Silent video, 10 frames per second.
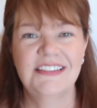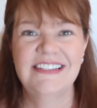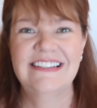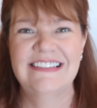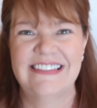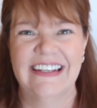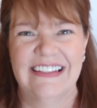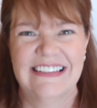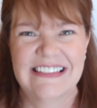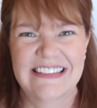
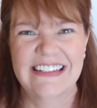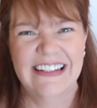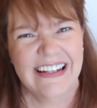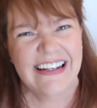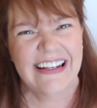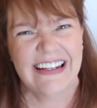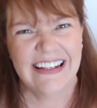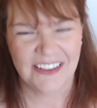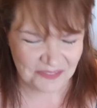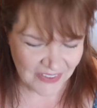instincts.
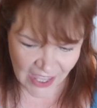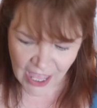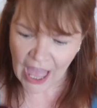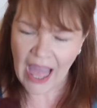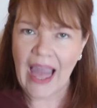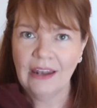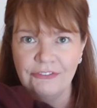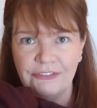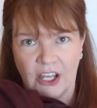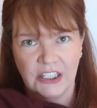And
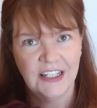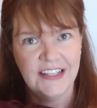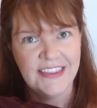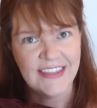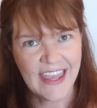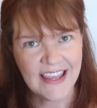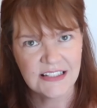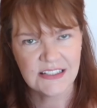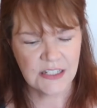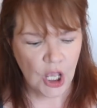finally
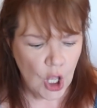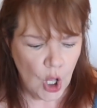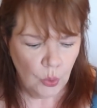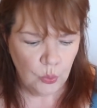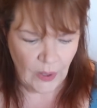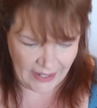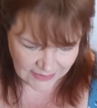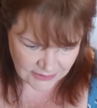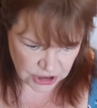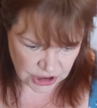this,
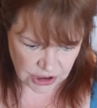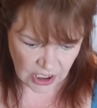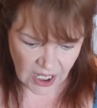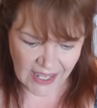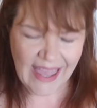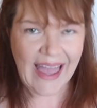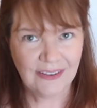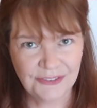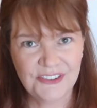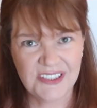which I
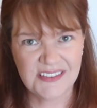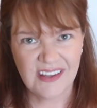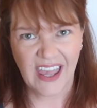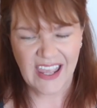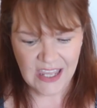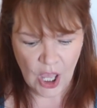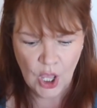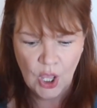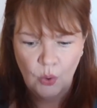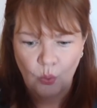have to say
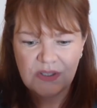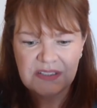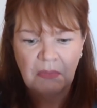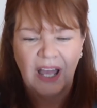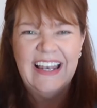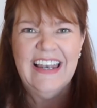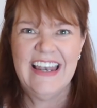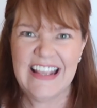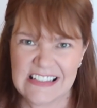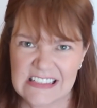was my
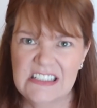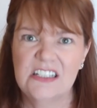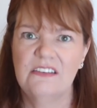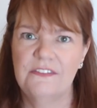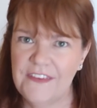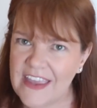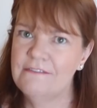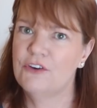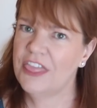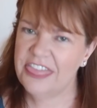least
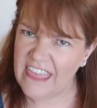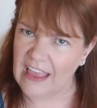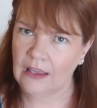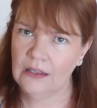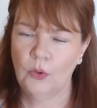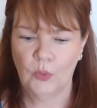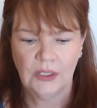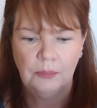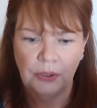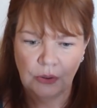favourite thing when
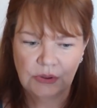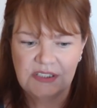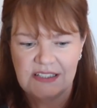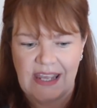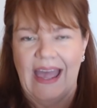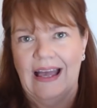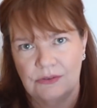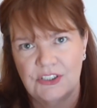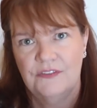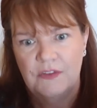I pulled it
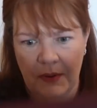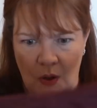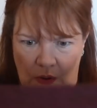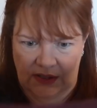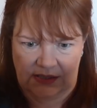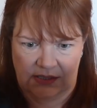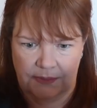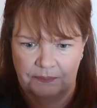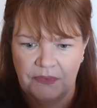out of the box.